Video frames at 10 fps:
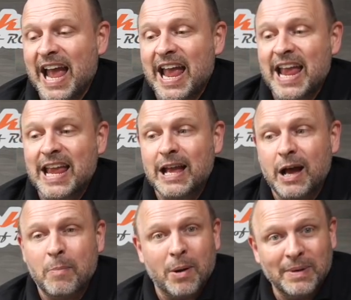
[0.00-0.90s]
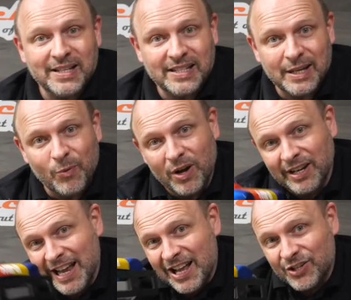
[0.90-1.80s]
a, a publicity
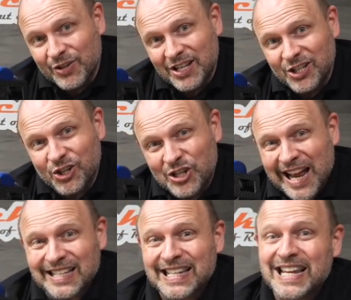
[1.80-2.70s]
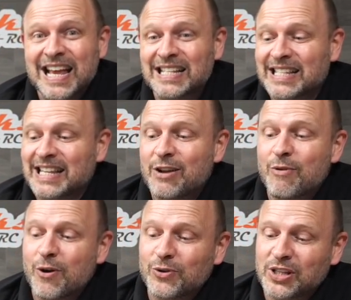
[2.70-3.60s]
one, so this is chassis
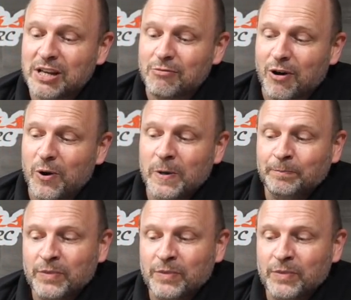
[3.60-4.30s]
zero zero.